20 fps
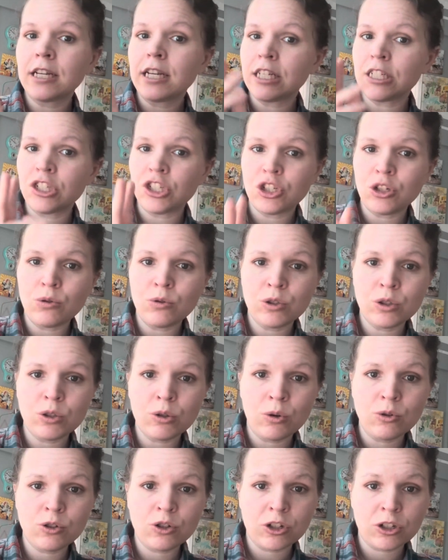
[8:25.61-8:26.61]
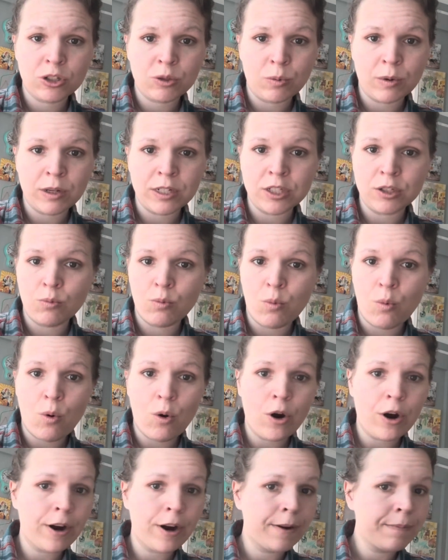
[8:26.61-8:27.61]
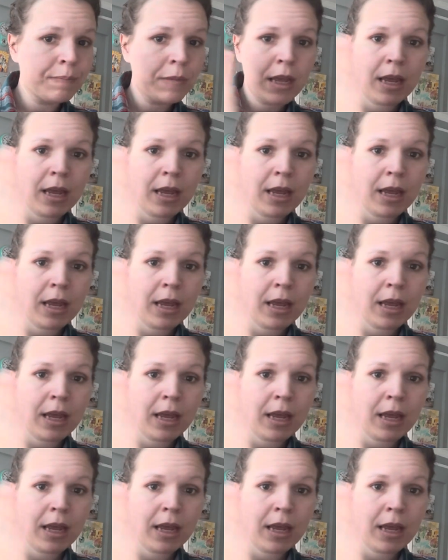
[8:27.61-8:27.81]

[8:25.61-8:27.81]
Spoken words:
Is two soldiers went to war,